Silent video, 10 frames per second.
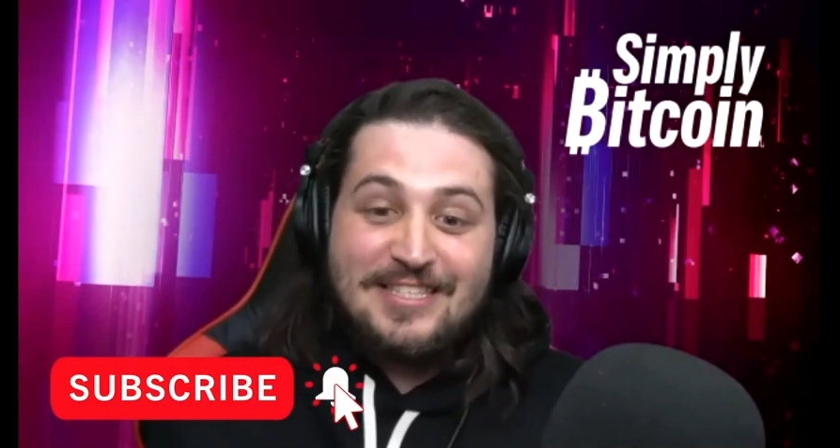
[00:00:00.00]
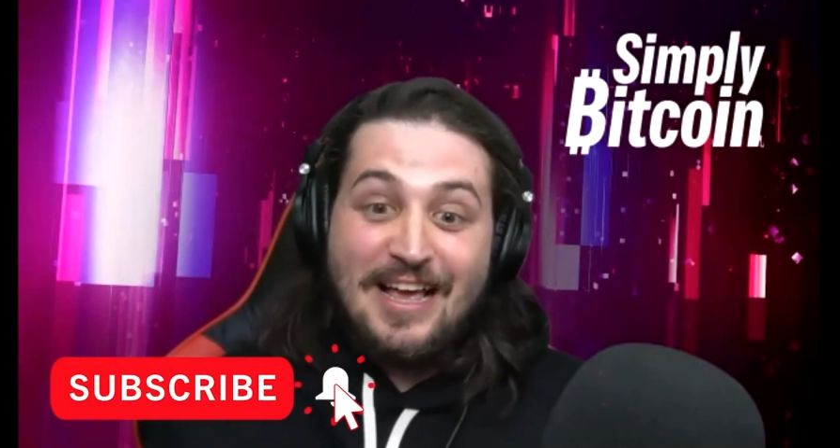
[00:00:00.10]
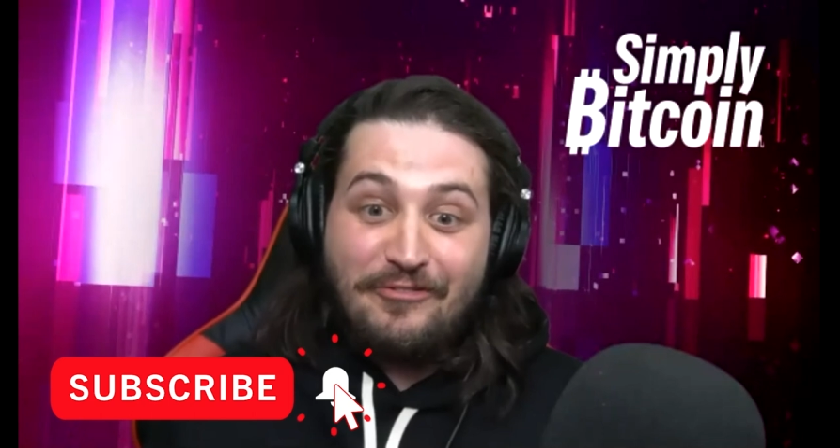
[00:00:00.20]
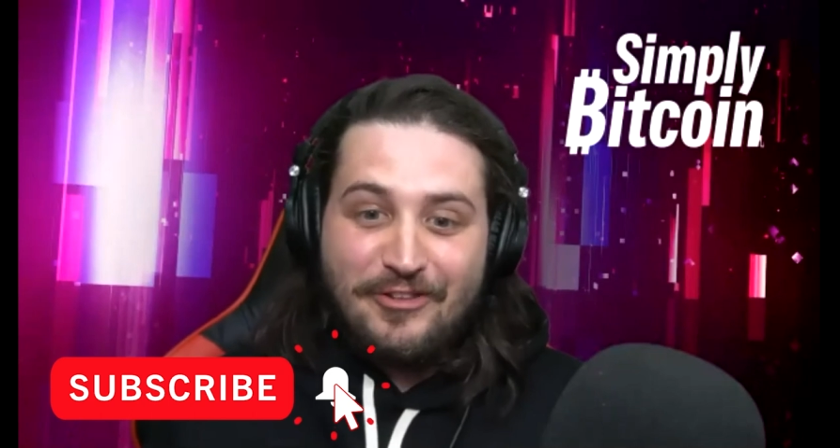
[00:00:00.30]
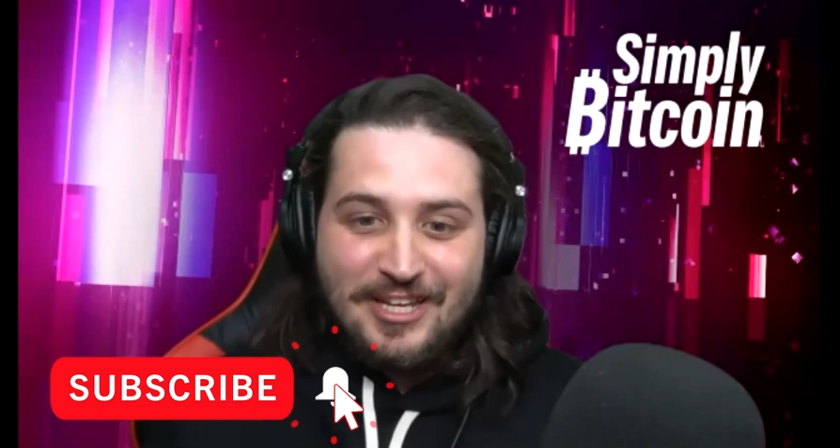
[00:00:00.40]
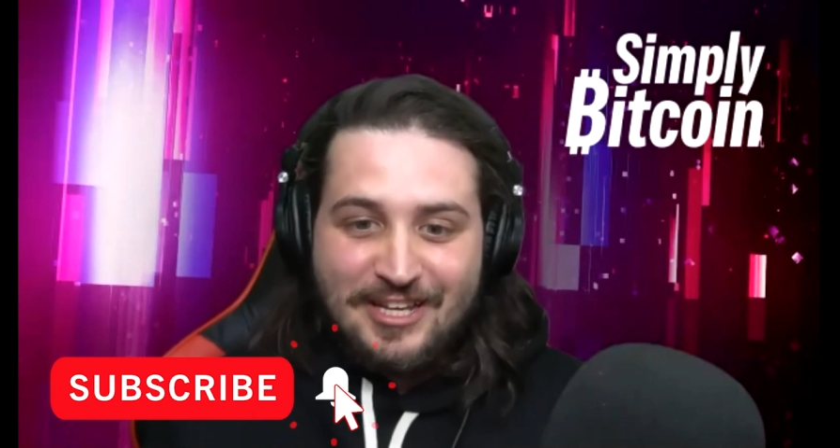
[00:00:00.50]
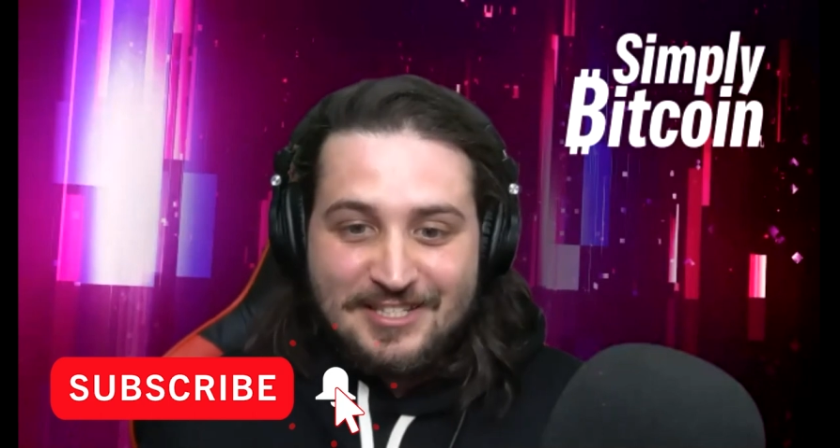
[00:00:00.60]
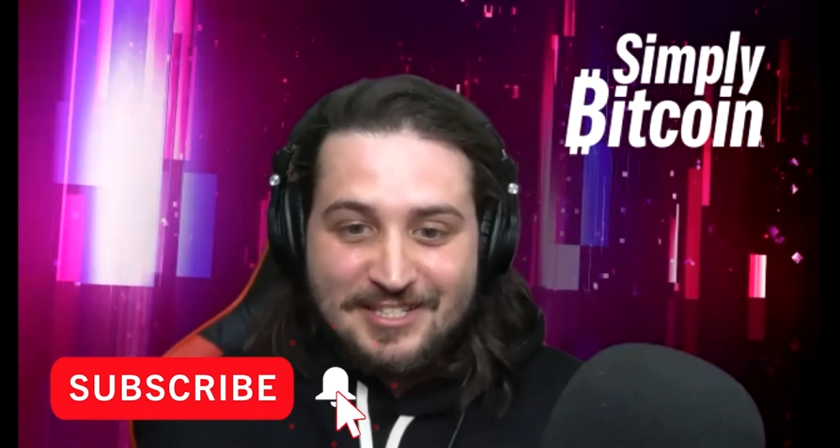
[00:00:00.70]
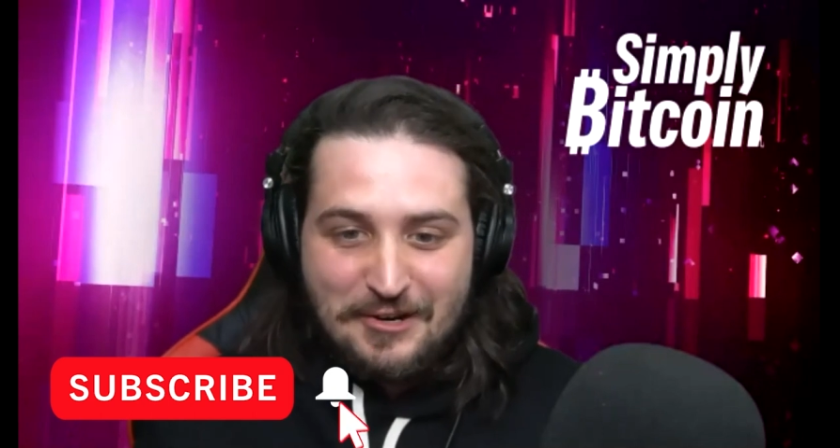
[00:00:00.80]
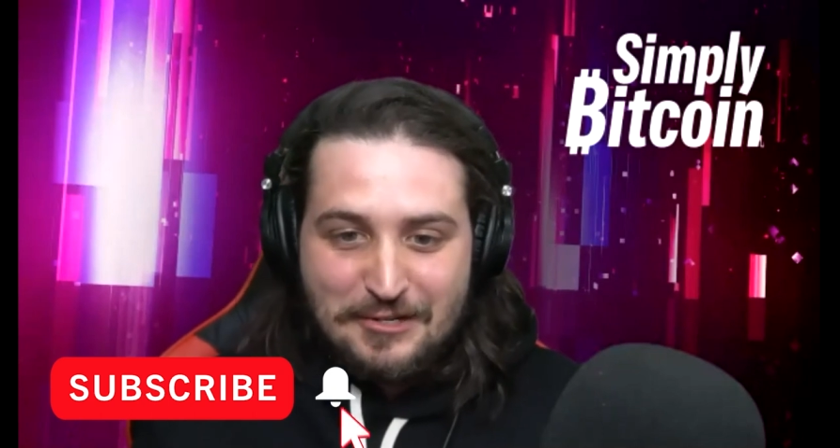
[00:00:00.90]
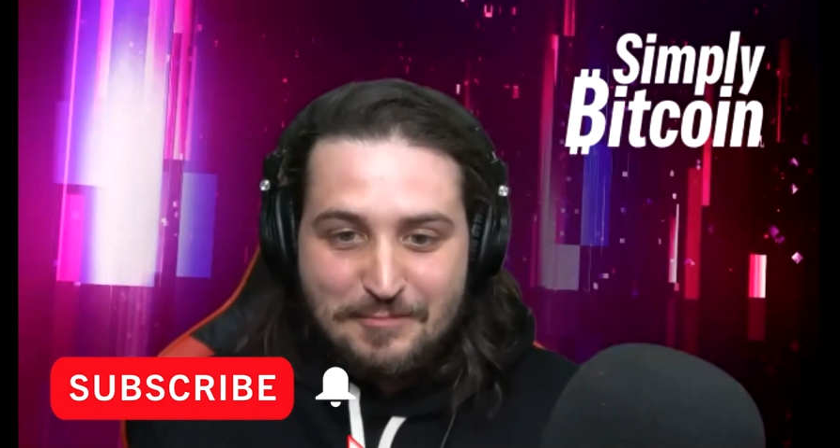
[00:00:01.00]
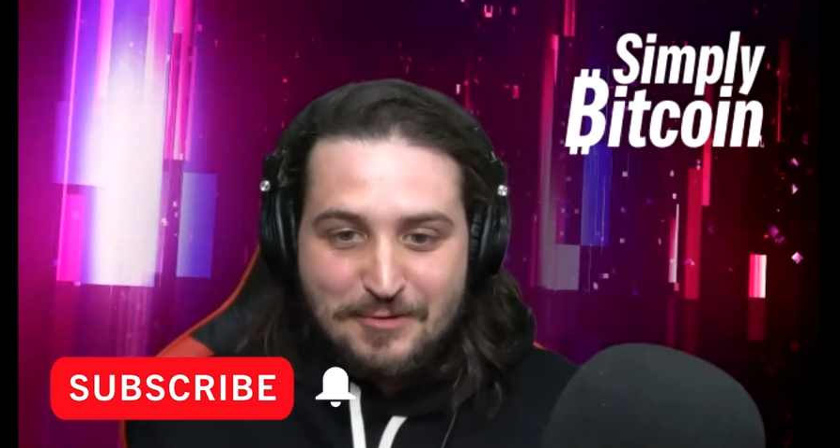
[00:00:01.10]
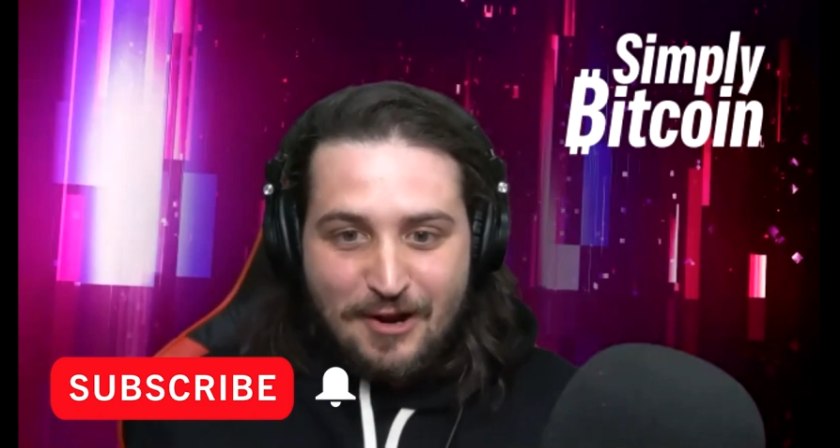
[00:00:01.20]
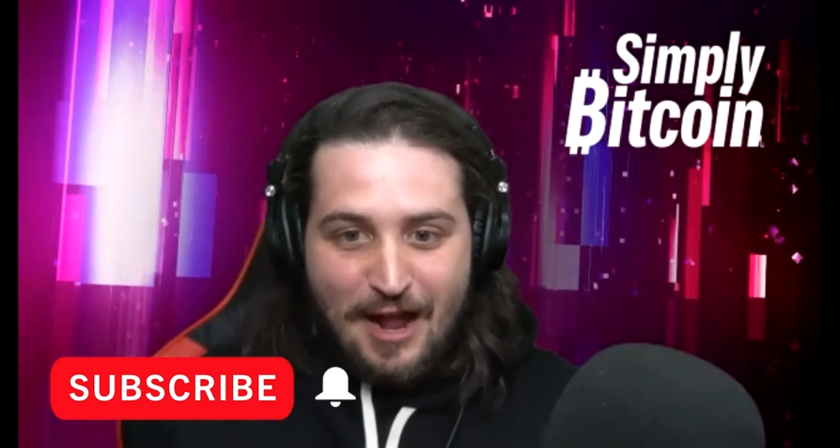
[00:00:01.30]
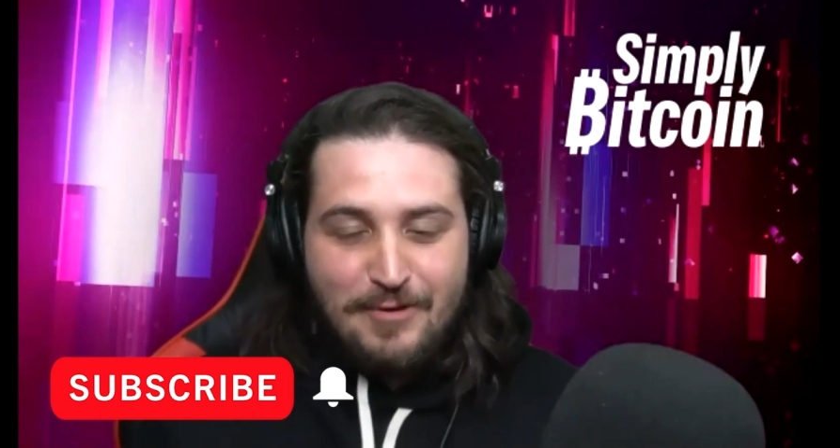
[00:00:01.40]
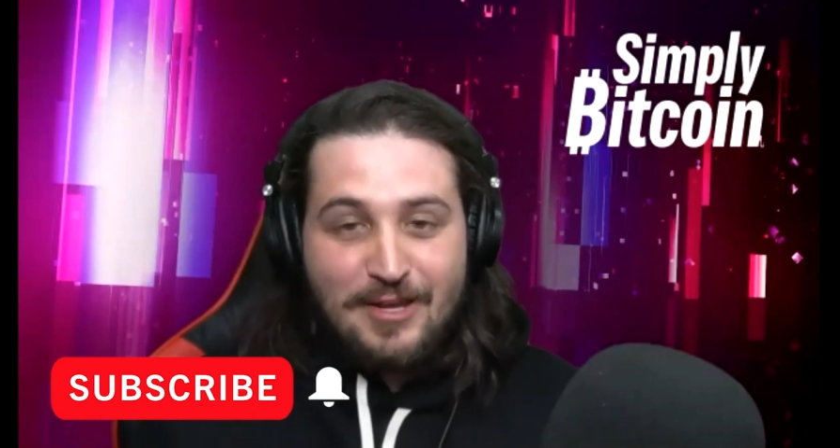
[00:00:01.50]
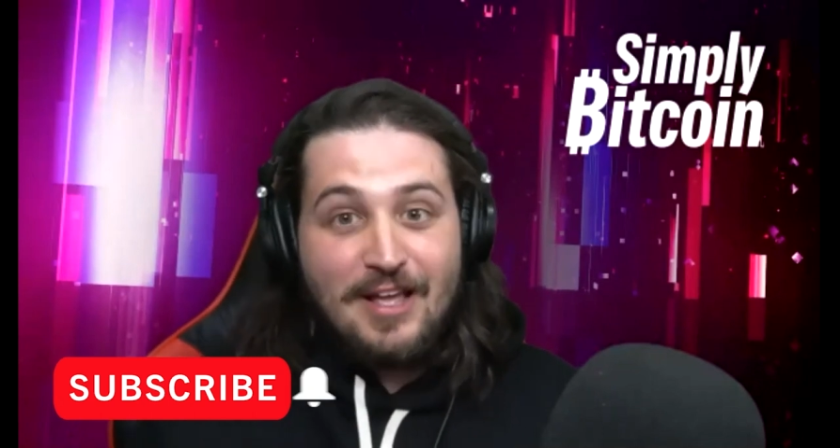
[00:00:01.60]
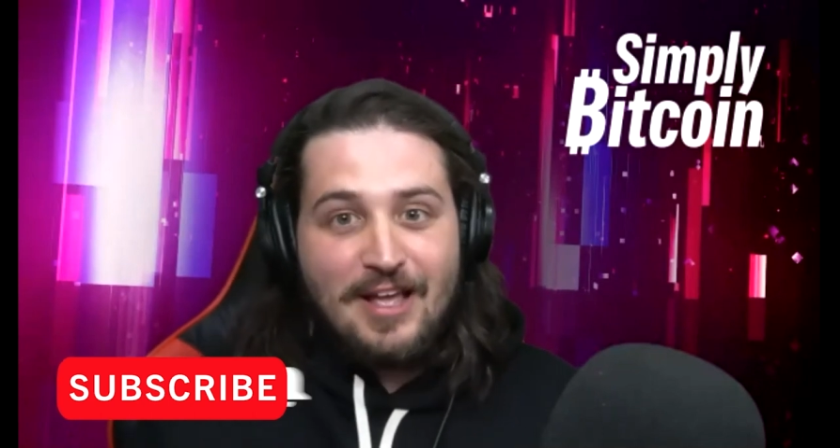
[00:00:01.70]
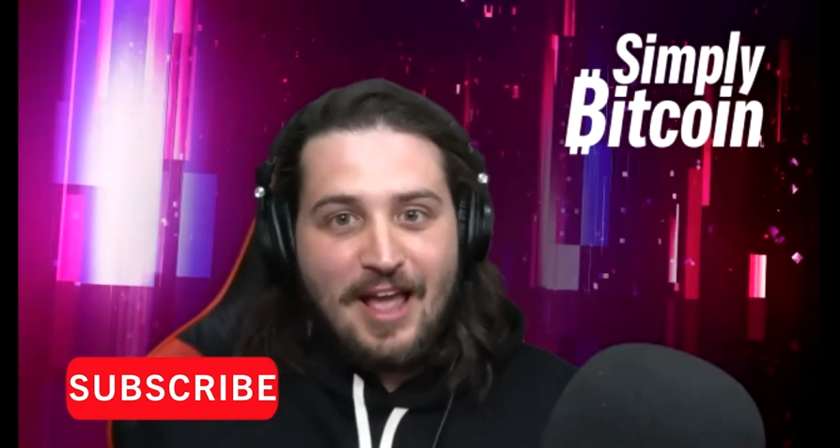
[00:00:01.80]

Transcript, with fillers: definitely consider subscribing.